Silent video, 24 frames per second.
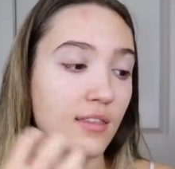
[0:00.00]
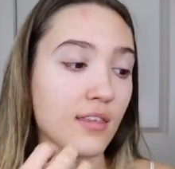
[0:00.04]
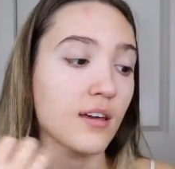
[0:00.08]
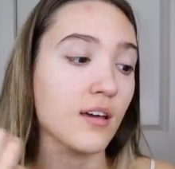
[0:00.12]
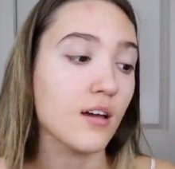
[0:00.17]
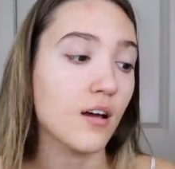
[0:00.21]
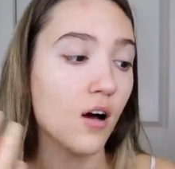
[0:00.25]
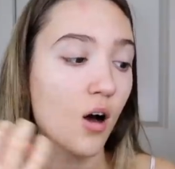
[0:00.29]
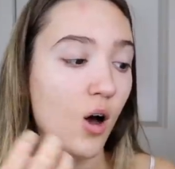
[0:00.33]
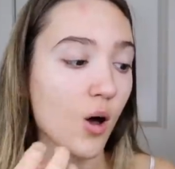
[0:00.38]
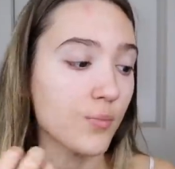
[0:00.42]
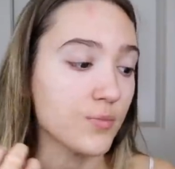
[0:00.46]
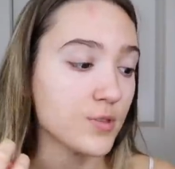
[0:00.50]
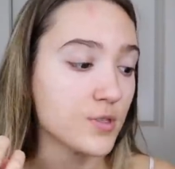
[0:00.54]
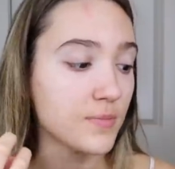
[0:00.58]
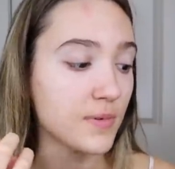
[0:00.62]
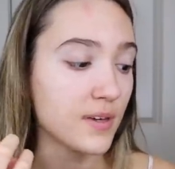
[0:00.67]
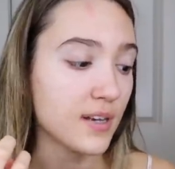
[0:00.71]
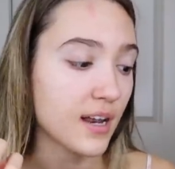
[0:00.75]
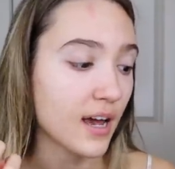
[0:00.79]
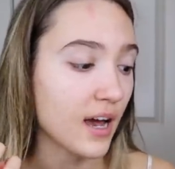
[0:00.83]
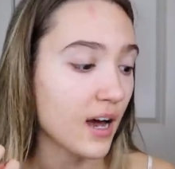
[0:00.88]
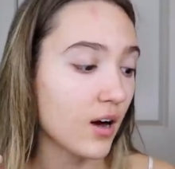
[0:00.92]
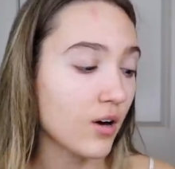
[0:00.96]
I think it calms
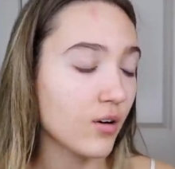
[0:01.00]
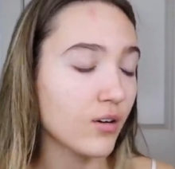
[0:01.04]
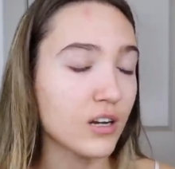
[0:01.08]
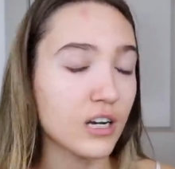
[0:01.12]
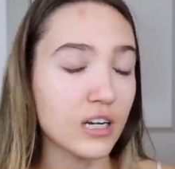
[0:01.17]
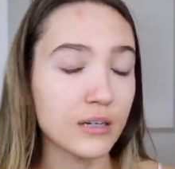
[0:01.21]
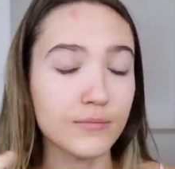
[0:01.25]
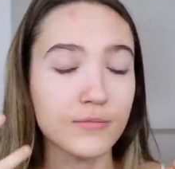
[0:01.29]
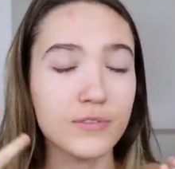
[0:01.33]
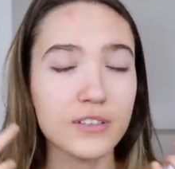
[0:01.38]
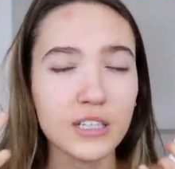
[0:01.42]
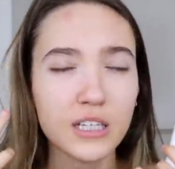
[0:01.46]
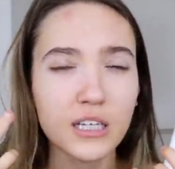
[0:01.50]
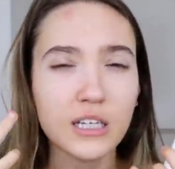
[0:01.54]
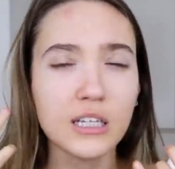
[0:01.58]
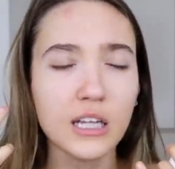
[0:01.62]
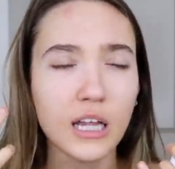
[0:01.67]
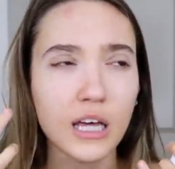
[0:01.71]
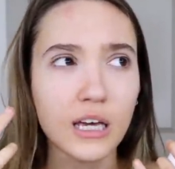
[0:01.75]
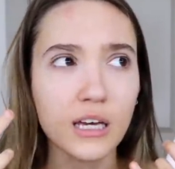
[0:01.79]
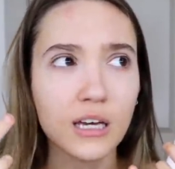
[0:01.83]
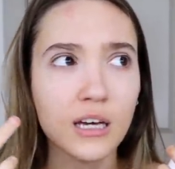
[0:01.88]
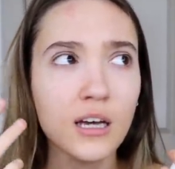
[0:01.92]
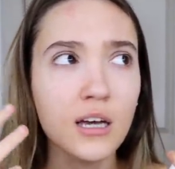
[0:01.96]
me down, and I'm feeling
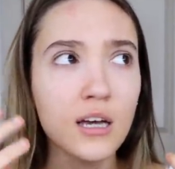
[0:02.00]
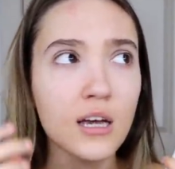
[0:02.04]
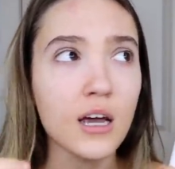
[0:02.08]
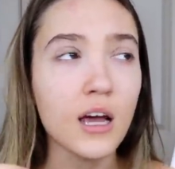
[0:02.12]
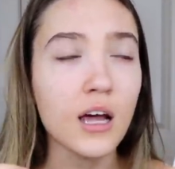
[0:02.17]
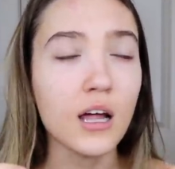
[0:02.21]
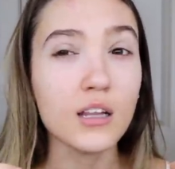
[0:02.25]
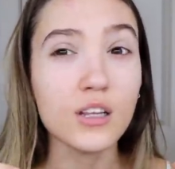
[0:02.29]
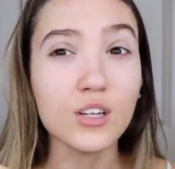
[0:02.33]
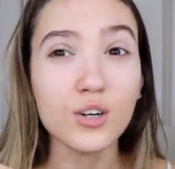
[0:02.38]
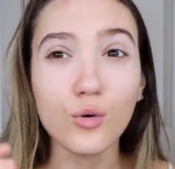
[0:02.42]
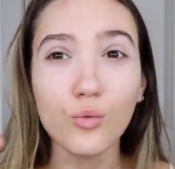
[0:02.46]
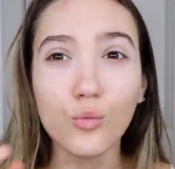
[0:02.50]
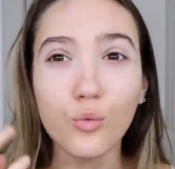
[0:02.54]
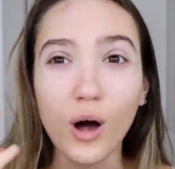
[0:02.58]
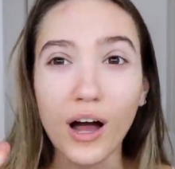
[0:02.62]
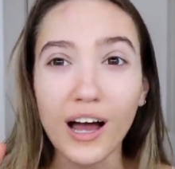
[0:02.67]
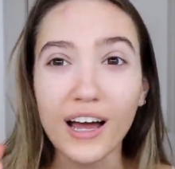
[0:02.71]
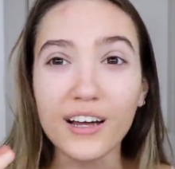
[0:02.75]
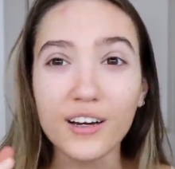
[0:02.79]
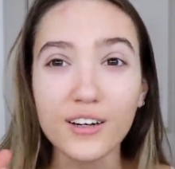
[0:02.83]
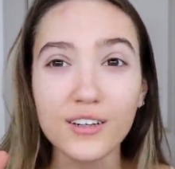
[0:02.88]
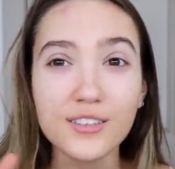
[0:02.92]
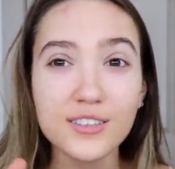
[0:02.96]
like a little
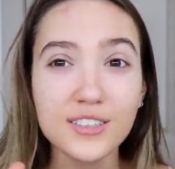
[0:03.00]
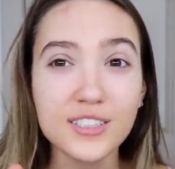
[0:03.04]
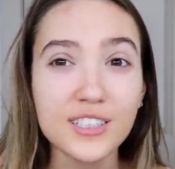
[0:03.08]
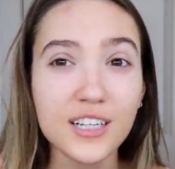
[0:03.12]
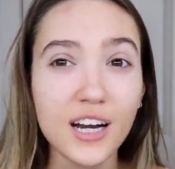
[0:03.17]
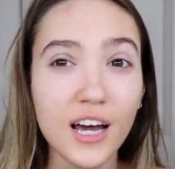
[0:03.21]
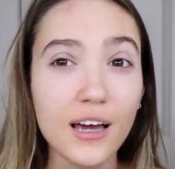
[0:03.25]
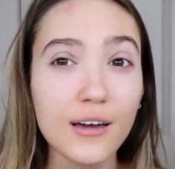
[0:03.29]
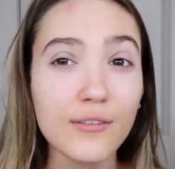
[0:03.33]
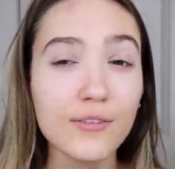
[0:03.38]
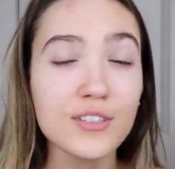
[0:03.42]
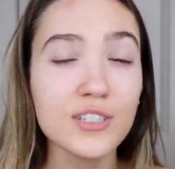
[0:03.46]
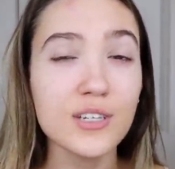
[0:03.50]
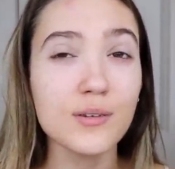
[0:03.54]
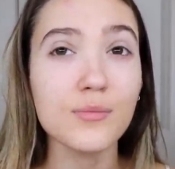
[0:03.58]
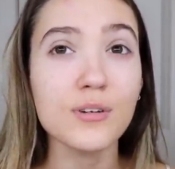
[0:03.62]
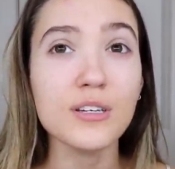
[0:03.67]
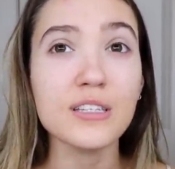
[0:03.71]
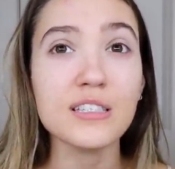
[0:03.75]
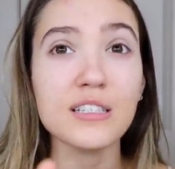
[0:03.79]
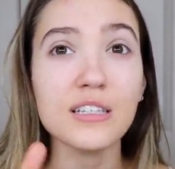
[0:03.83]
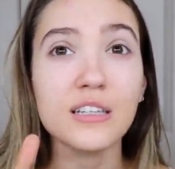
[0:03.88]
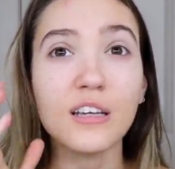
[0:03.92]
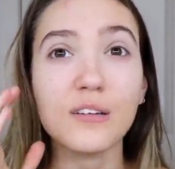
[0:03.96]
wired tonight for some
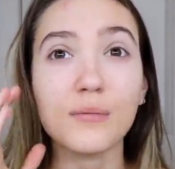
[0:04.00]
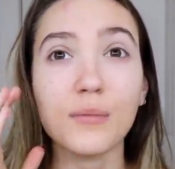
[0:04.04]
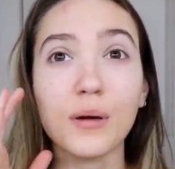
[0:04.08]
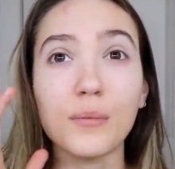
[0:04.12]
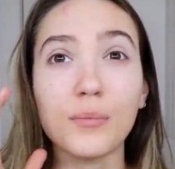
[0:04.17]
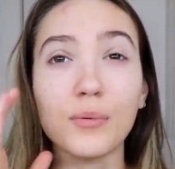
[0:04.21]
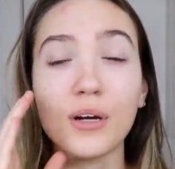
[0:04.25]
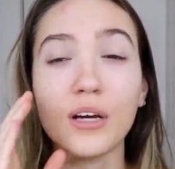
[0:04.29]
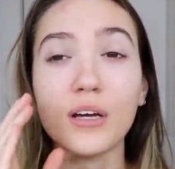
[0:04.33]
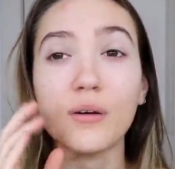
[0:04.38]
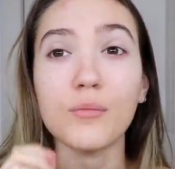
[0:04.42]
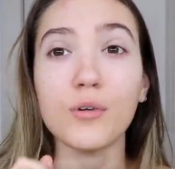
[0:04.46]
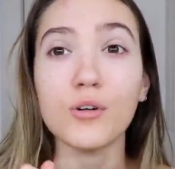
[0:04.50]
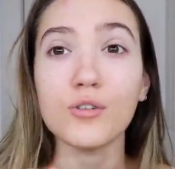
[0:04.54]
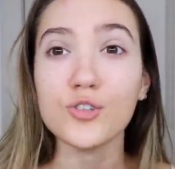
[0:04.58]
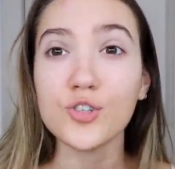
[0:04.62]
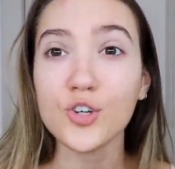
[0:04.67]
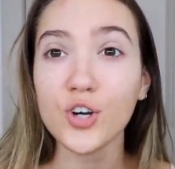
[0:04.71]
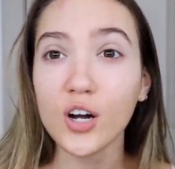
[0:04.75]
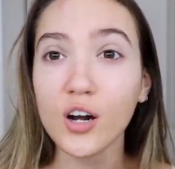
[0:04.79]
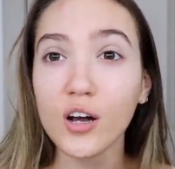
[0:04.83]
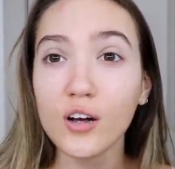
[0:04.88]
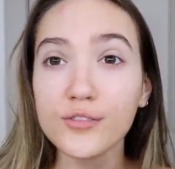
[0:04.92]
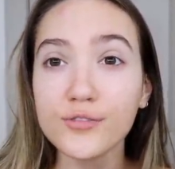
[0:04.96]
reason, like my brain won't
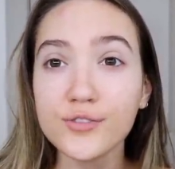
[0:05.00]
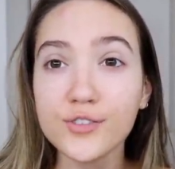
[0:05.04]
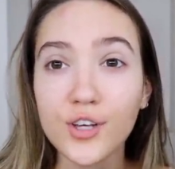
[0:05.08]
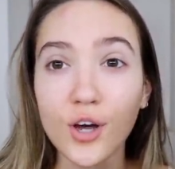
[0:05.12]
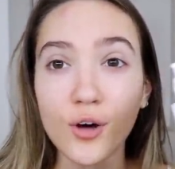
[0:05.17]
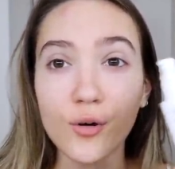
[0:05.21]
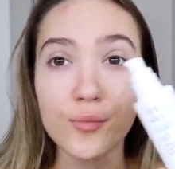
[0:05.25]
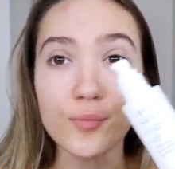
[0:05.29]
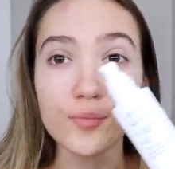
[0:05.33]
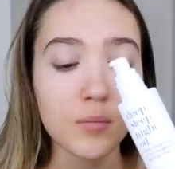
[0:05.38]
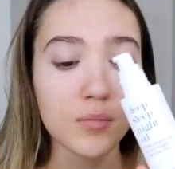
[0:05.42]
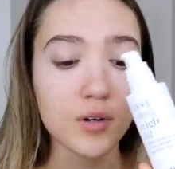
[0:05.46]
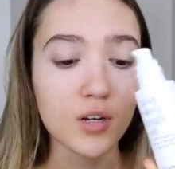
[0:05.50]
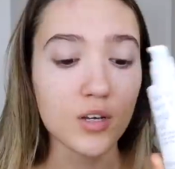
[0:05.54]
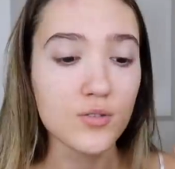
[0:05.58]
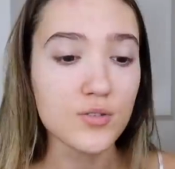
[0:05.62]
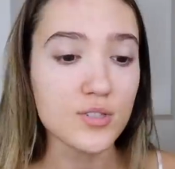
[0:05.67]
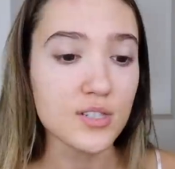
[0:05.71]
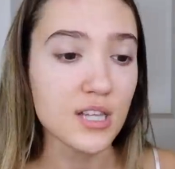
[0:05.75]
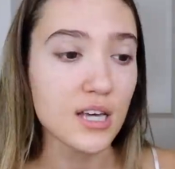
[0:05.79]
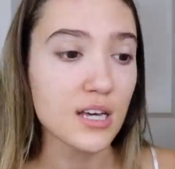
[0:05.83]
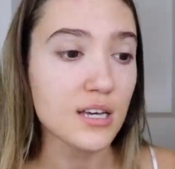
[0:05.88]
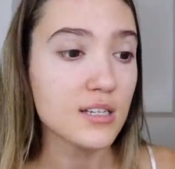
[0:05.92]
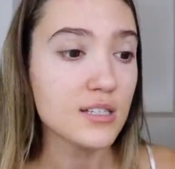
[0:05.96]
shut off. So I'm gonna
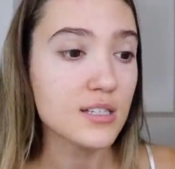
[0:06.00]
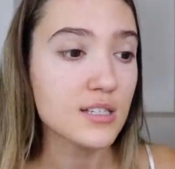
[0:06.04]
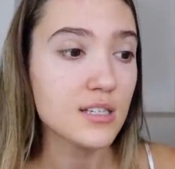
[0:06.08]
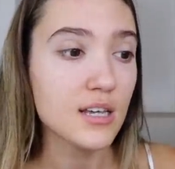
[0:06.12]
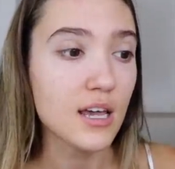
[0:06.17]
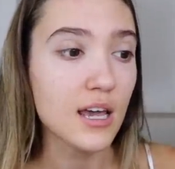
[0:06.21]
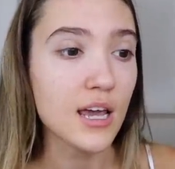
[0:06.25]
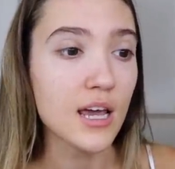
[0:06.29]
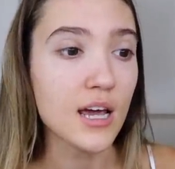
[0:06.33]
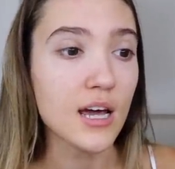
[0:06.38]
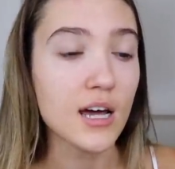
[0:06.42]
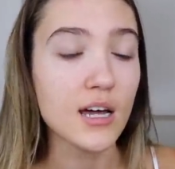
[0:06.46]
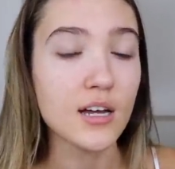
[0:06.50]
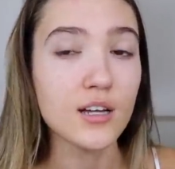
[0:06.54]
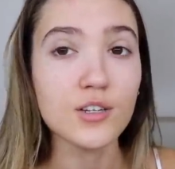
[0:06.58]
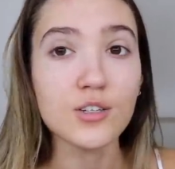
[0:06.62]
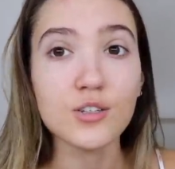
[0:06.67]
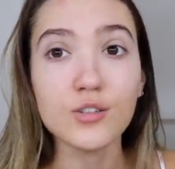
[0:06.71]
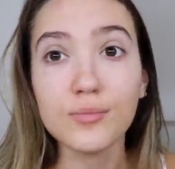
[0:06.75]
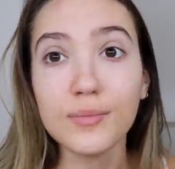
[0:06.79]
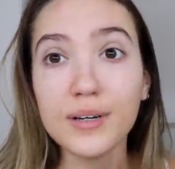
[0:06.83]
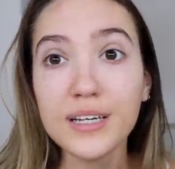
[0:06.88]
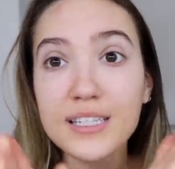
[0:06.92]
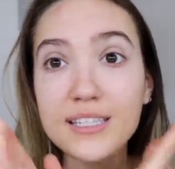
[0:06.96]
use this and
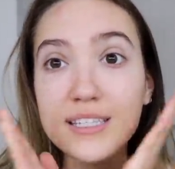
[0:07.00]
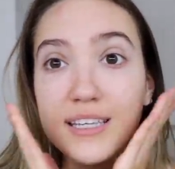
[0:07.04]
do my